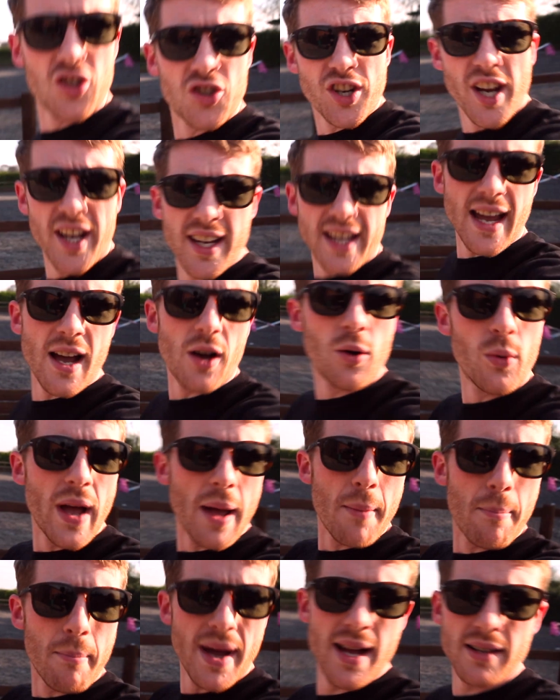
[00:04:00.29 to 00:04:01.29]
check out
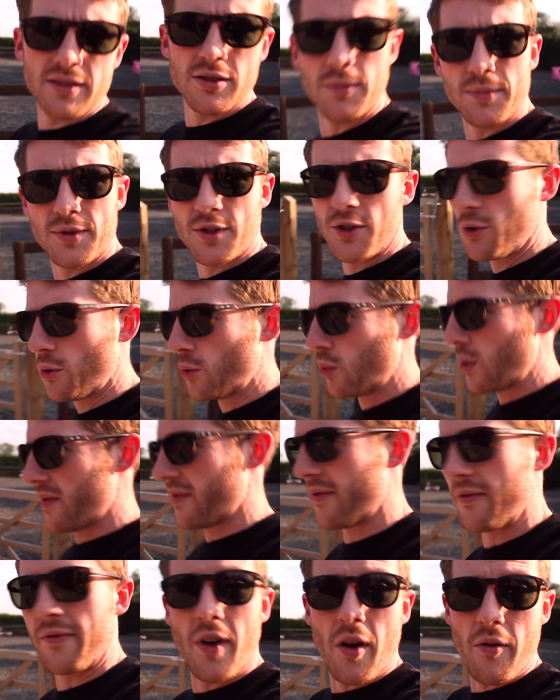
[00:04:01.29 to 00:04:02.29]
where Matt's up to with
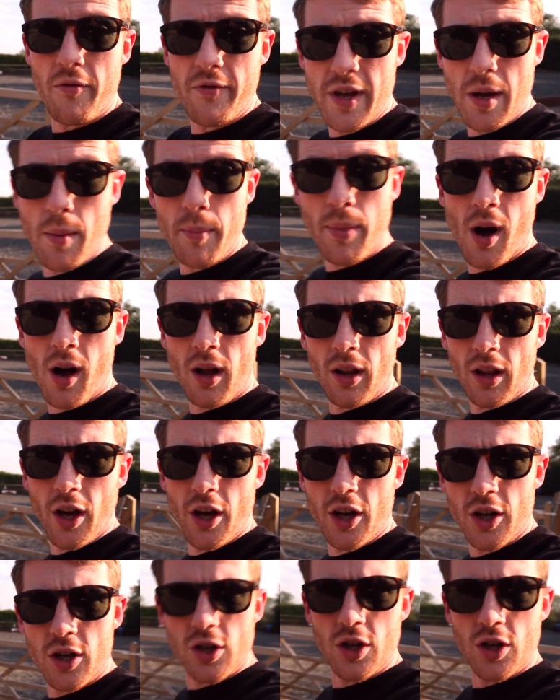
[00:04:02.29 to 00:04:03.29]
the Impala.